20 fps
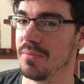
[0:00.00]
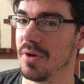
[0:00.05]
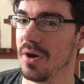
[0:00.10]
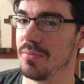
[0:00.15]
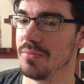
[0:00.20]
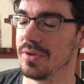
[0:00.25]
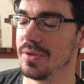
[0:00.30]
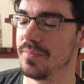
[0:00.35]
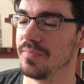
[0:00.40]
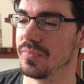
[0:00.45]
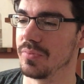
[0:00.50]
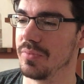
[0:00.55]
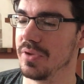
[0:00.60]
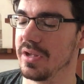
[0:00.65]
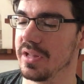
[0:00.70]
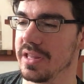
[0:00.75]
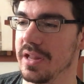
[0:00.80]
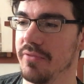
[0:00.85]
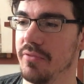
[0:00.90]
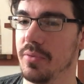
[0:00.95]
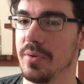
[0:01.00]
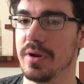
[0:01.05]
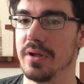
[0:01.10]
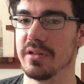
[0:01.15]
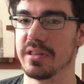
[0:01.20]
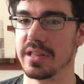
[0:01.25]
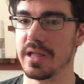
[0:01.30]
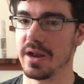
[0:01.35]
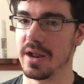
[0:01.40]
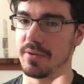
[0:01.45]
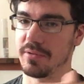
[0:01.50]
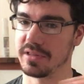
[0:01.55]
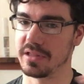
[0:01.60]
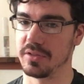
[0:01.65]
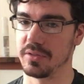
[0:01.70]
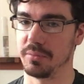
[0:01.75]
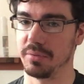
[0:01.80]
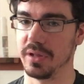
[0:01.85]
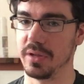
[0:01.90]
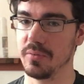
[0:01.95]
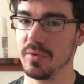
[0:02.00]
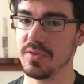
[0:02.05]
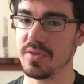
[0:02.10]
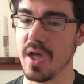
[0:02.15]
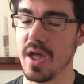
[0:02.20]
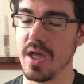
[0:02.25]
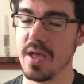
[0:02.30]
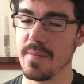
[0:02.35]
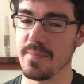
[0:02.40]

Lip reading: about me, because everyone else that I was on the plane with,